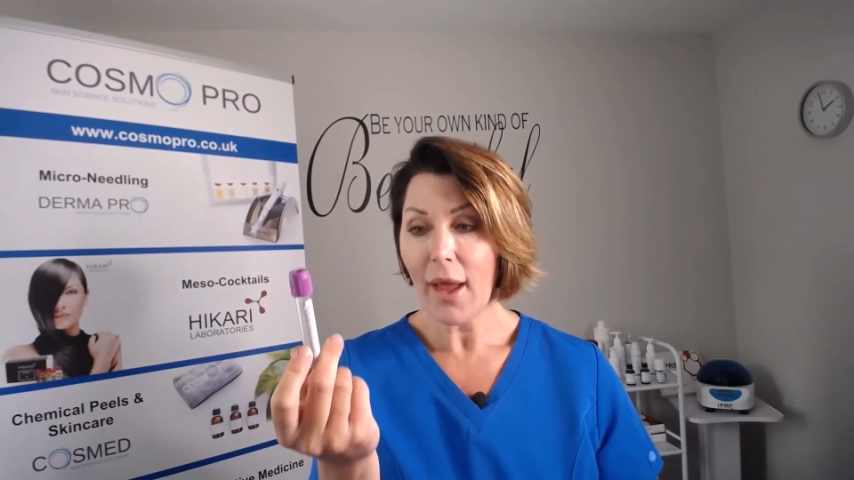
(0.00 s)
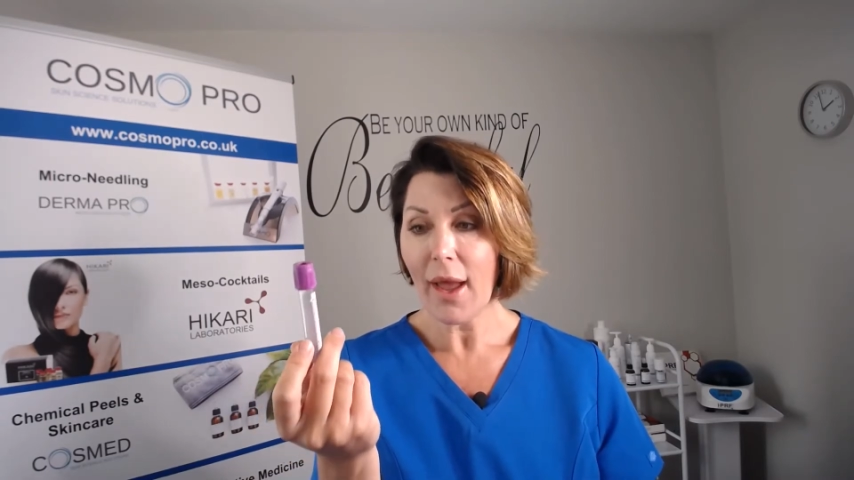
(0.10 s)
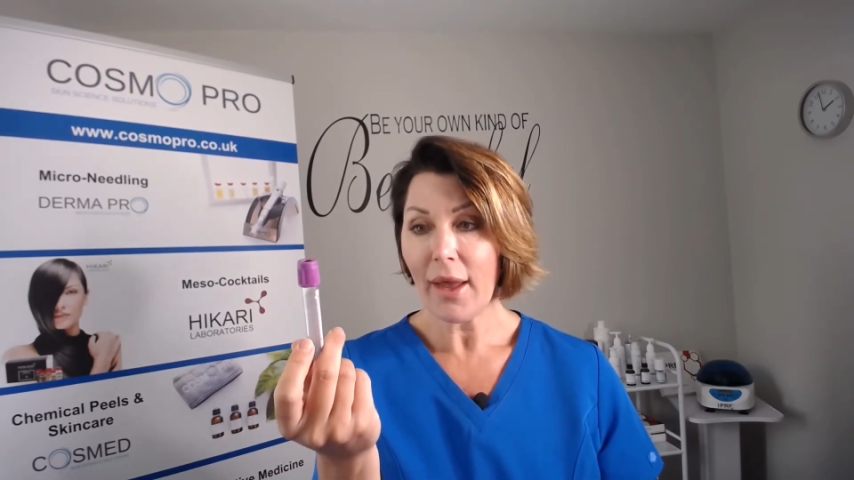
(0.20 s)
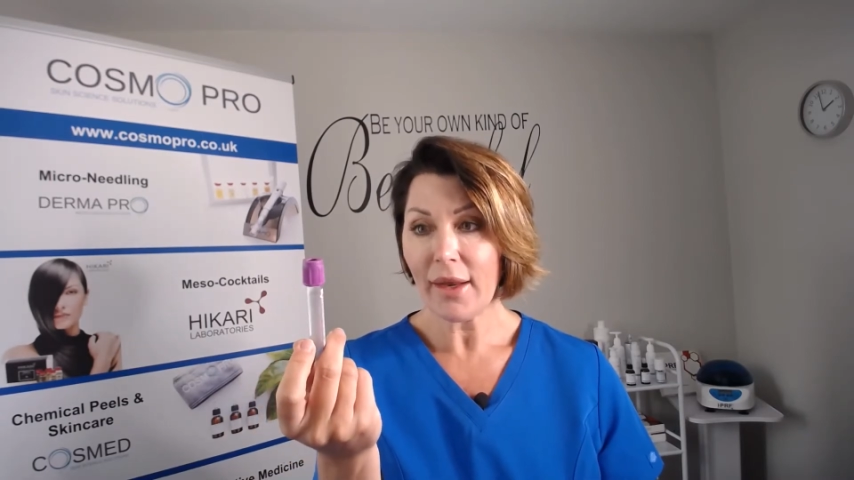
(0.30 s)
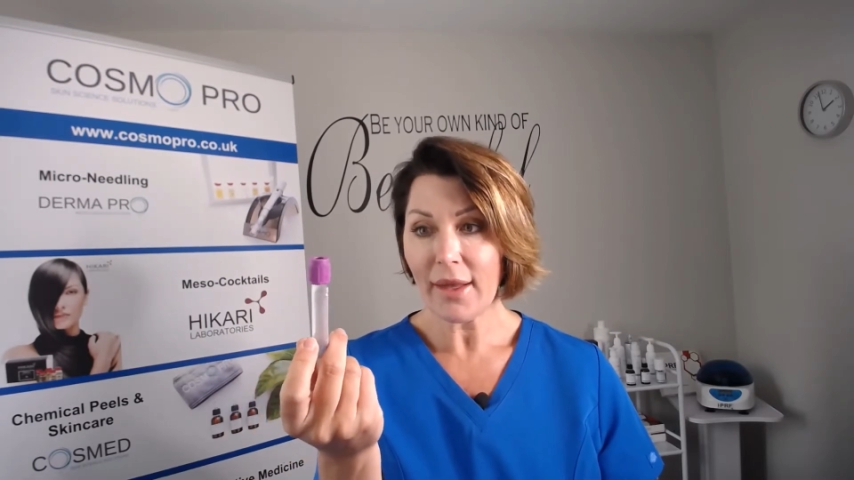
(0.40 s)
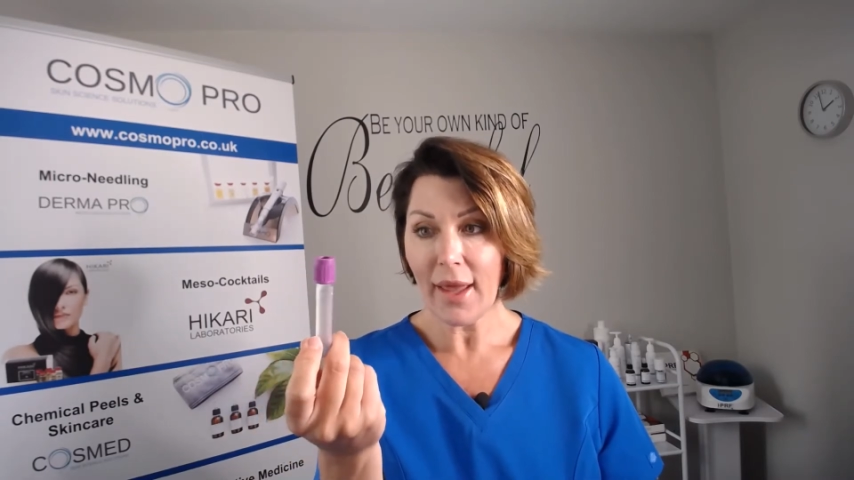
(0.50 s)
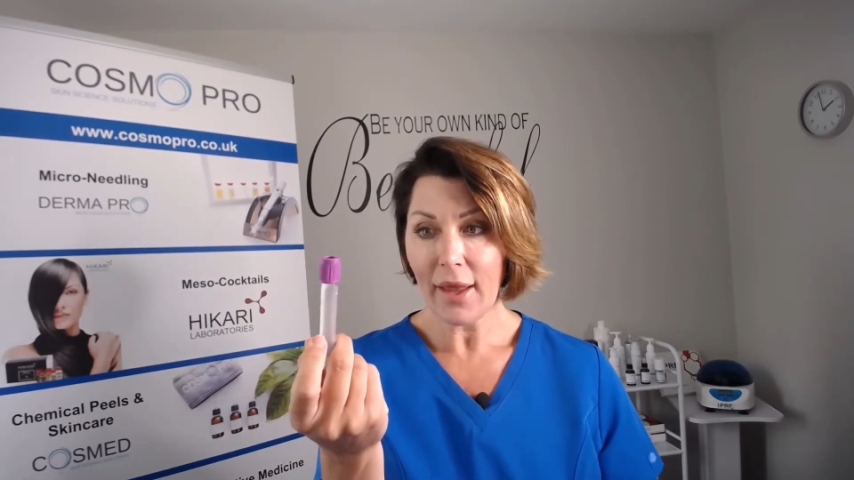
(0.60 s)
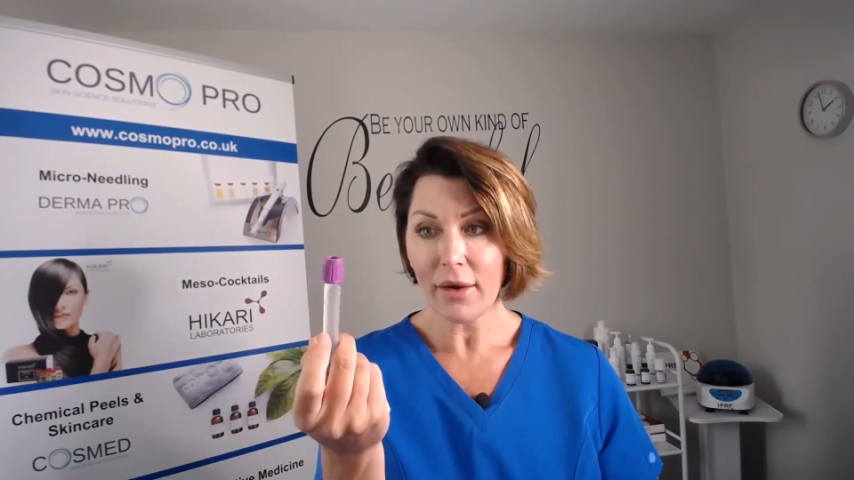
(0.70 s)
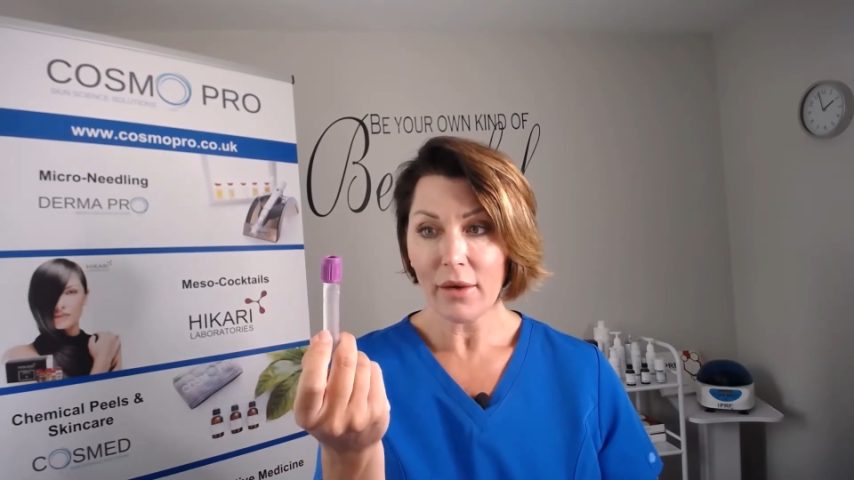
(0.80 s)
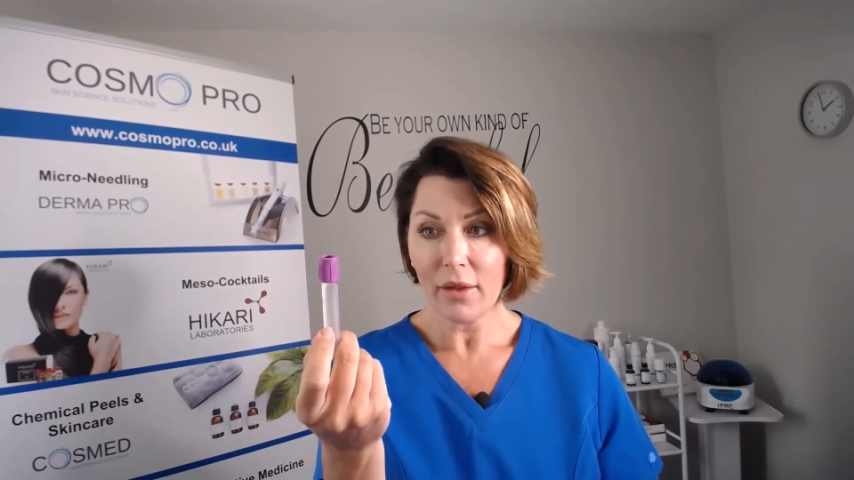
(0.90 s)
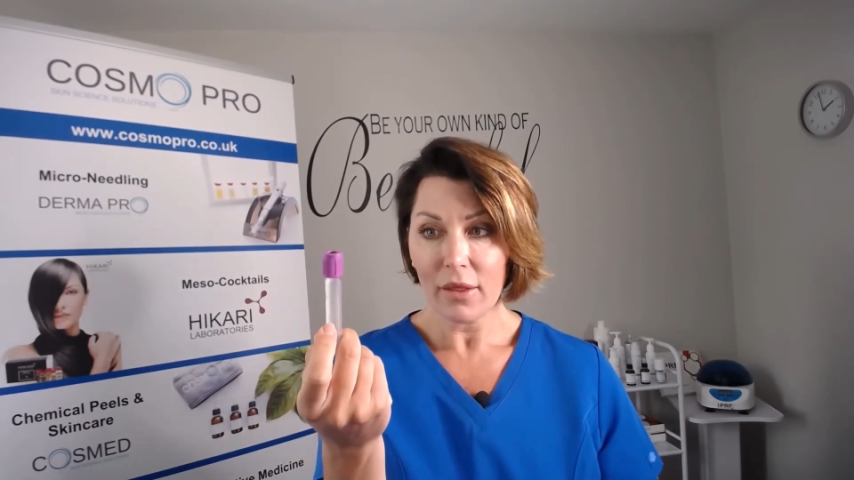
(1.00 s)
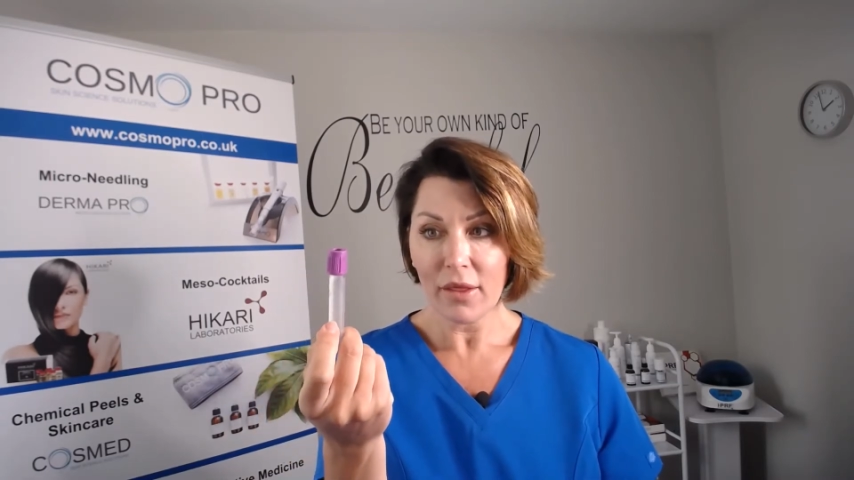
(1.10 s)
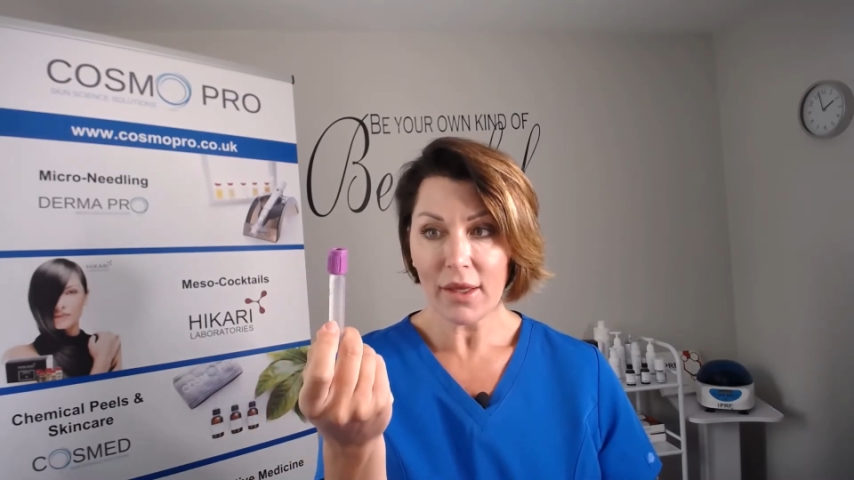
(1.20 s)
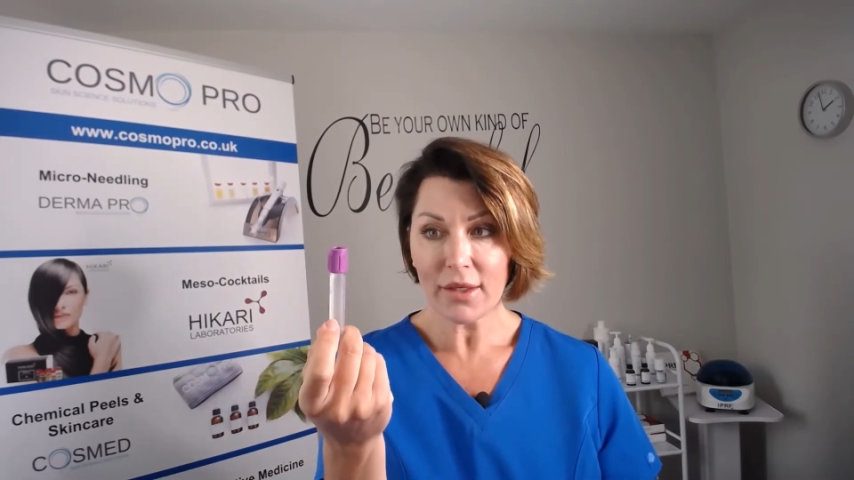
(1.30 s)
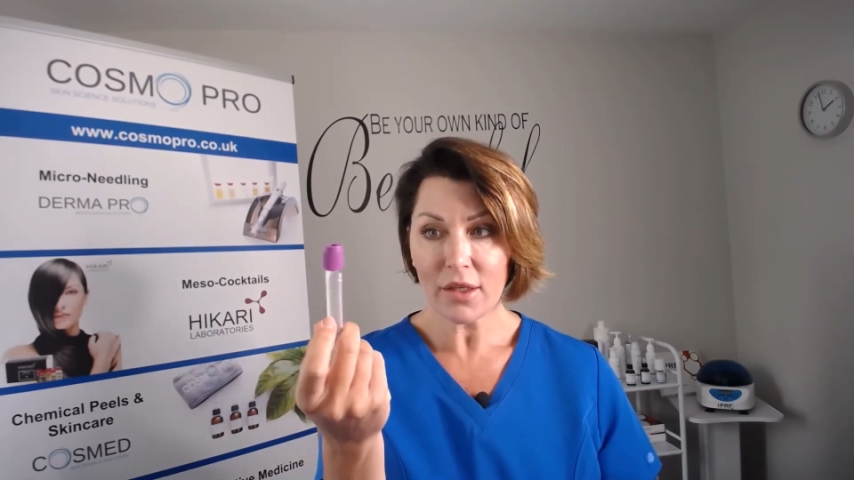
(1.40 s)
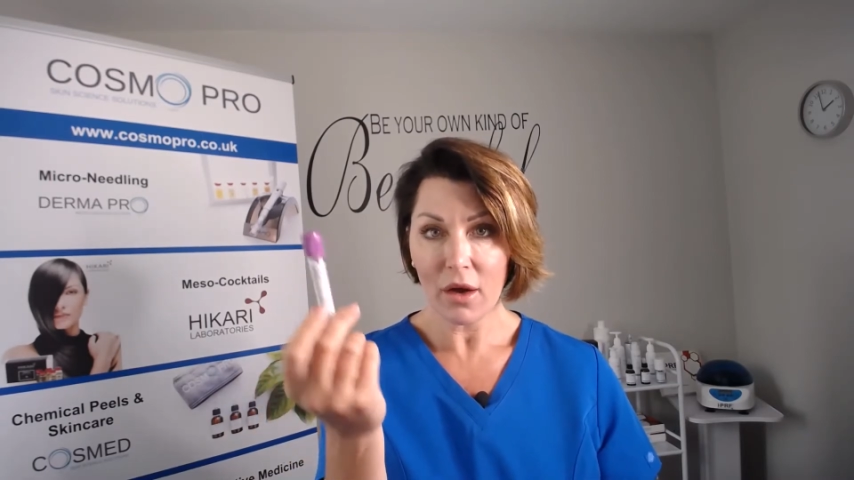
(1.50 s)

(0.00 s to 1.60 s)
And again, these